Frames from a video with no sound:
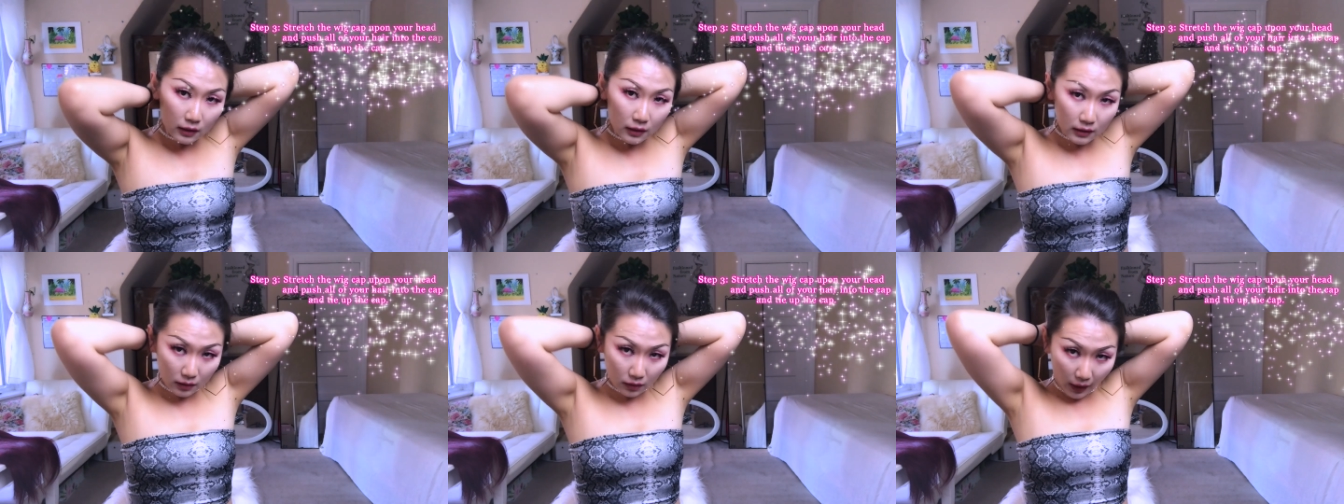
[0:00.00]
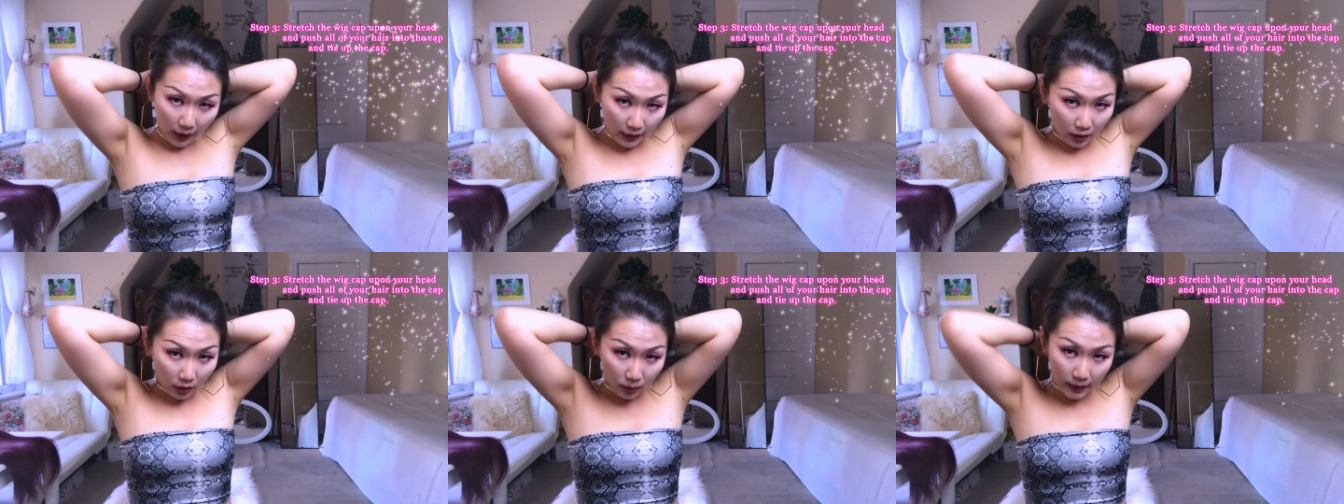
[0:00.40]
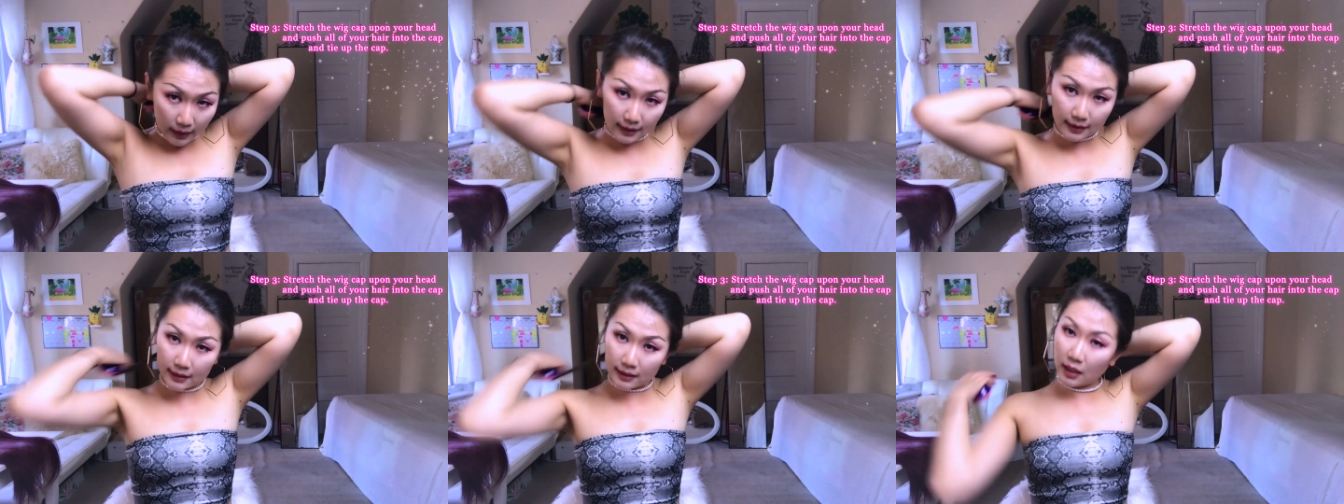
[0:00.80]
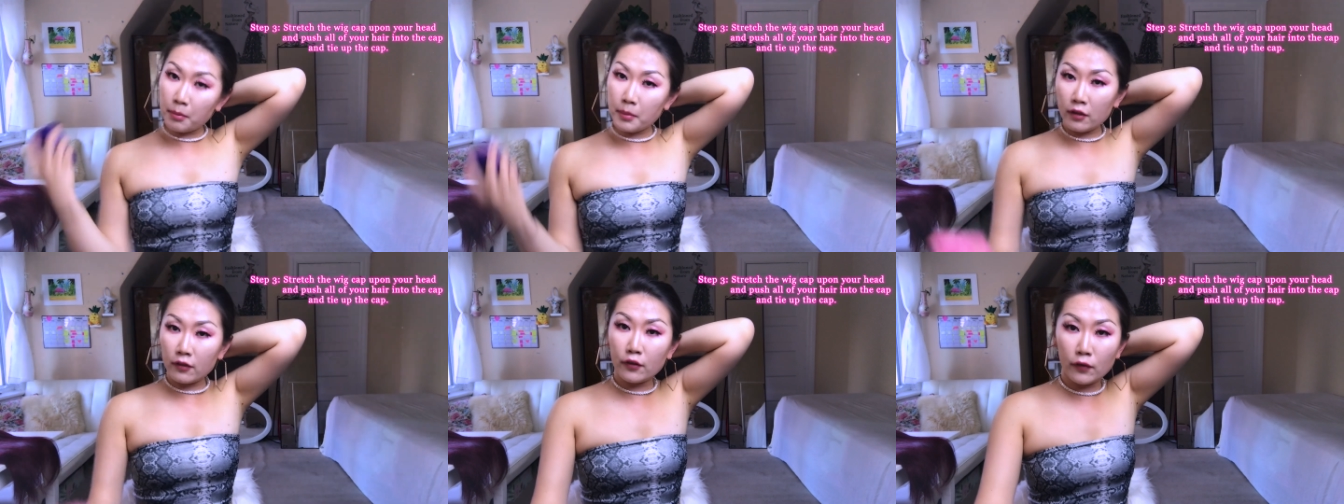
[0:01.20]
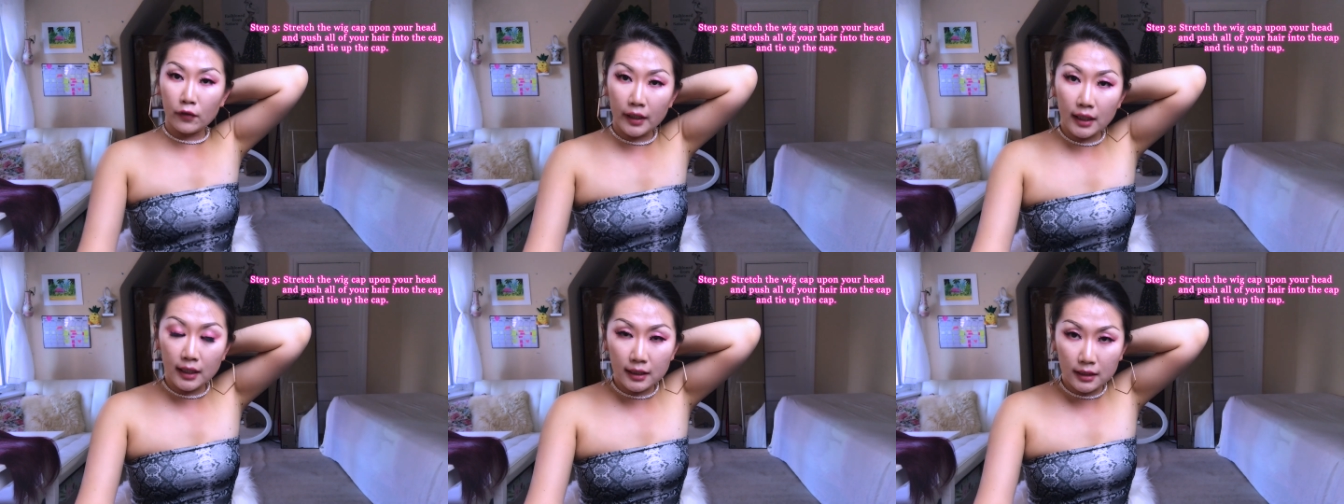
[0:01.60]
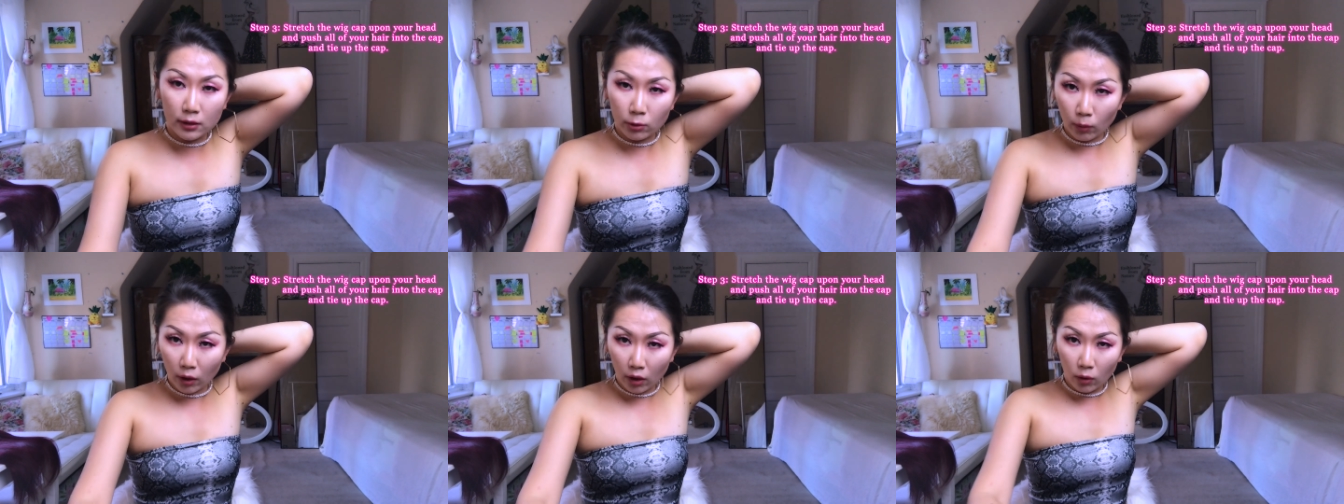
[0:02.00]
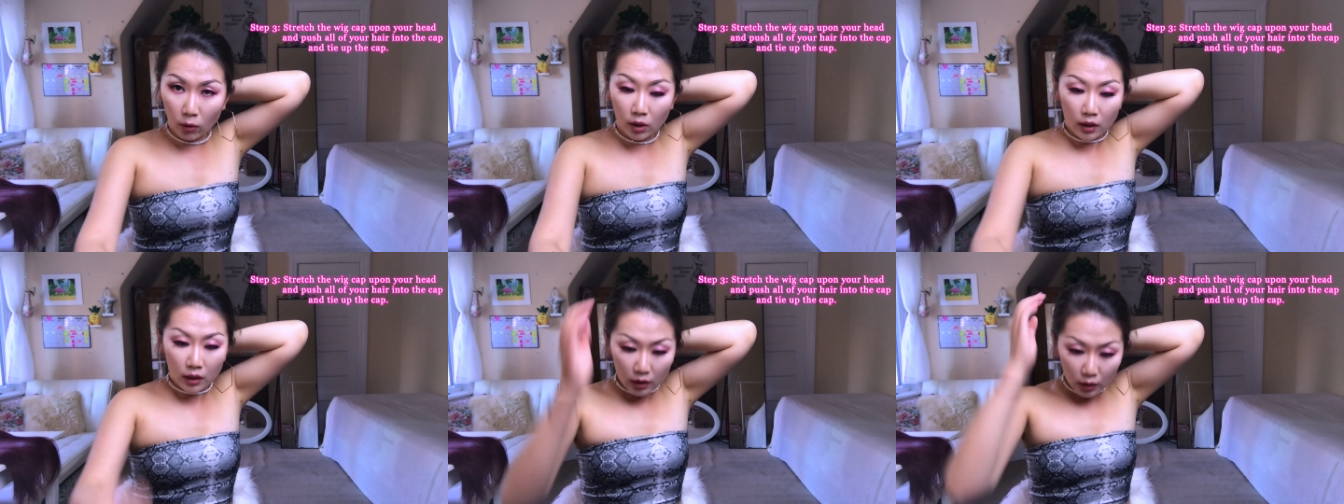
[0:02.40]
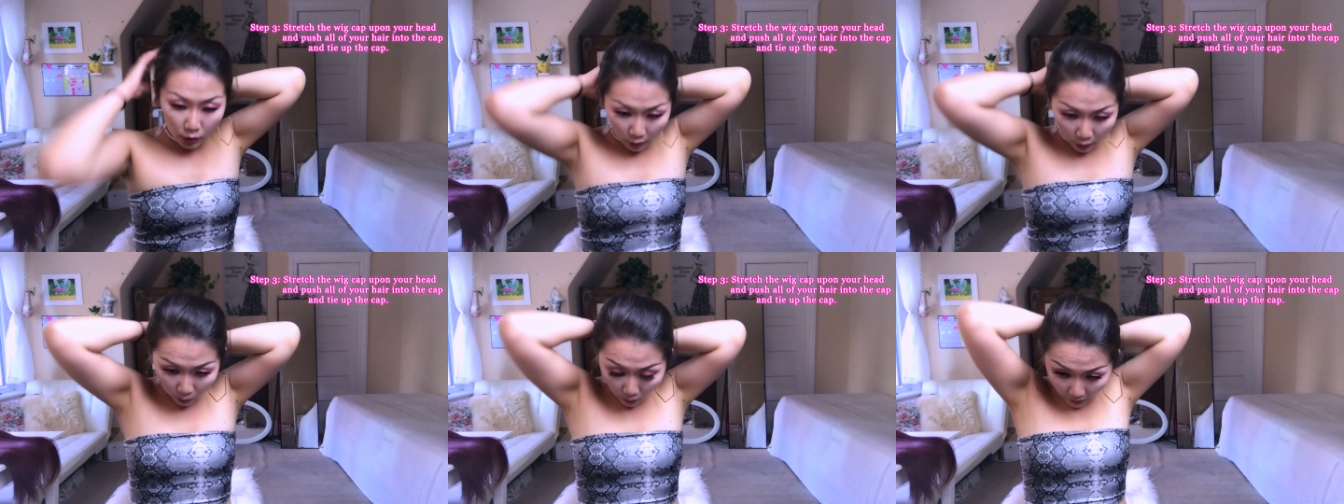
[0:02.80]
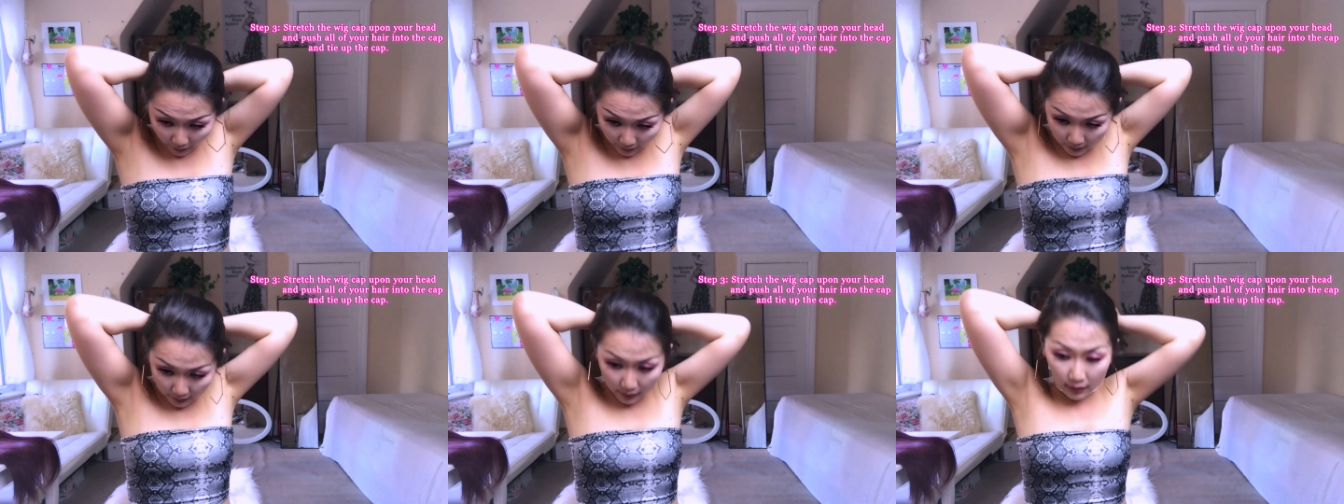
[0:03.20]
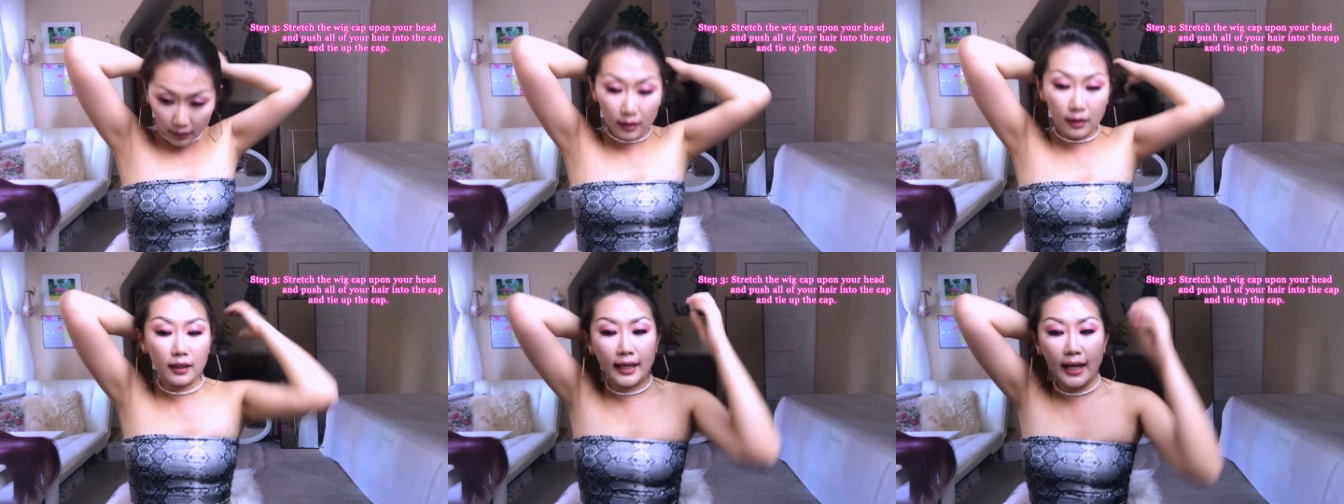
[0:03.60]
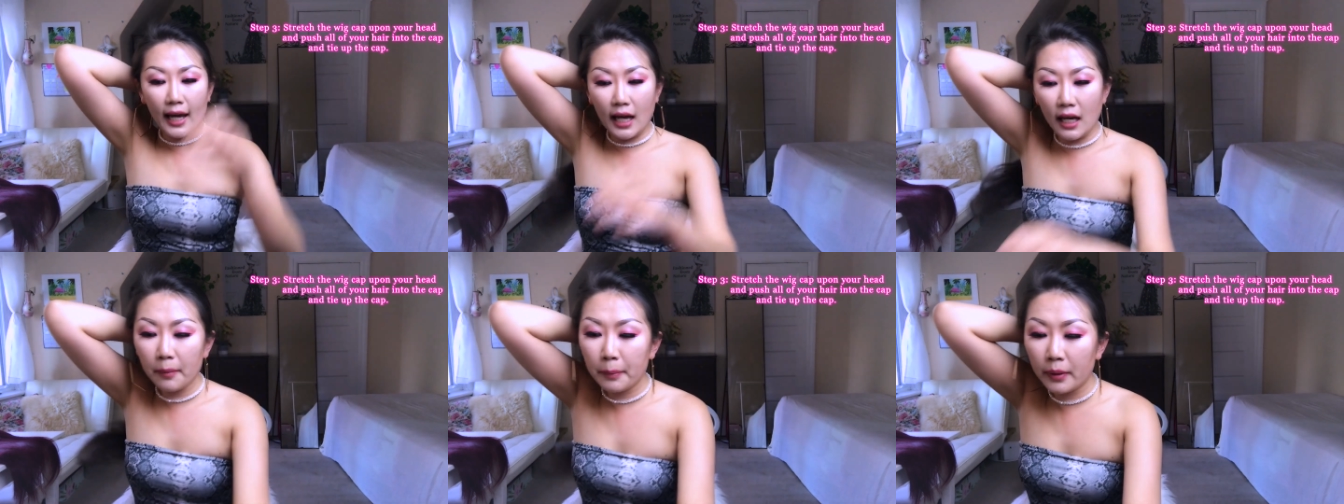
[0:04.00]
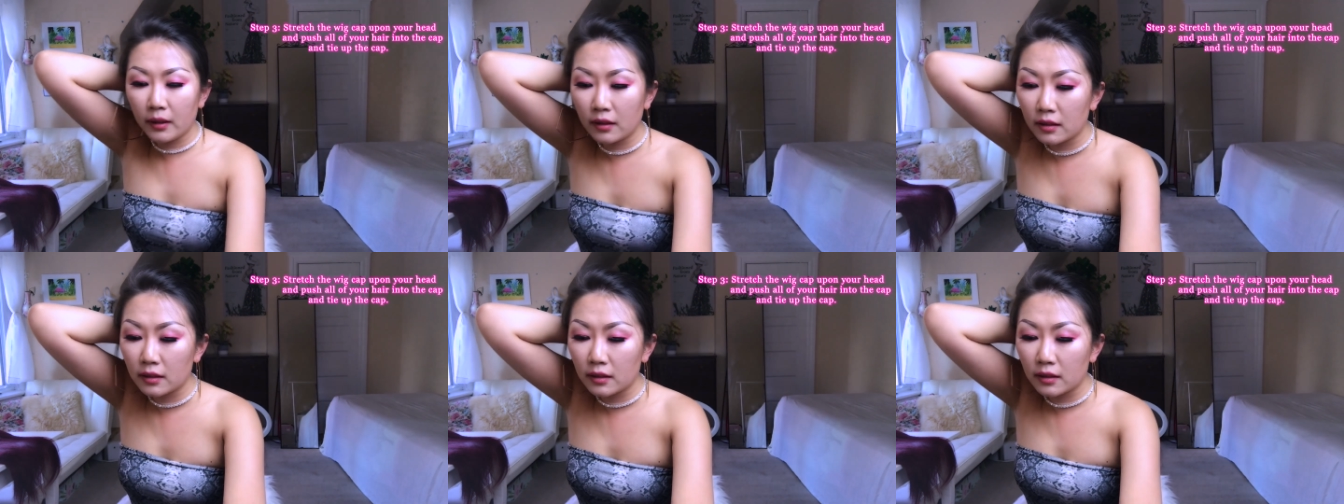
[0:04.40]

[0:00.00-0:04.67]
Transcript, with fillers: So I noticed some of wigs will require a cap.